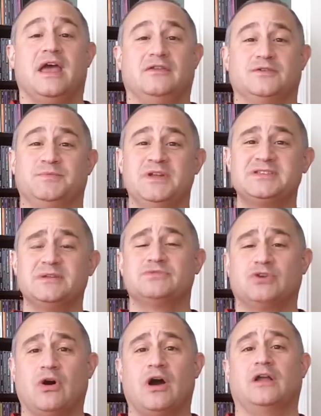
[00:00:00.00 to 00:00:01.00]
And there's been some
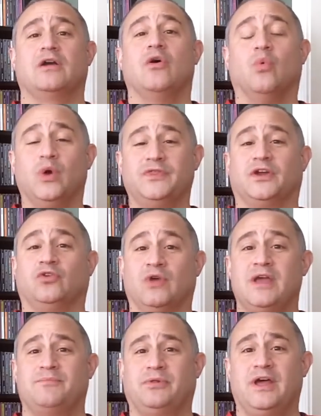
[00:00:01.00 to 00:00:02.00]
talk with the
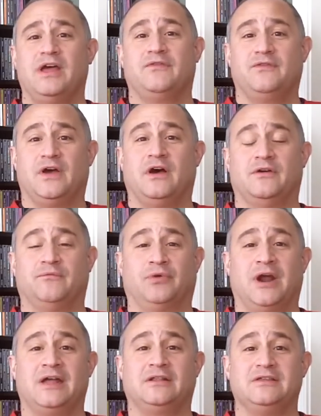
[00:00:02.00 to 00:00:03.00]
great play of
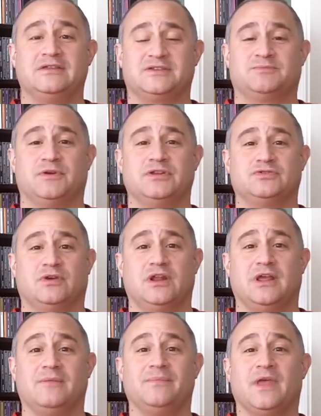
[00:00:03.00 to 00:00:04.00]
Bradley this spring
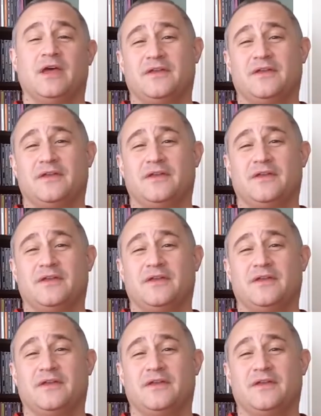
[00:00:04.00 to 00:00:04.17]
training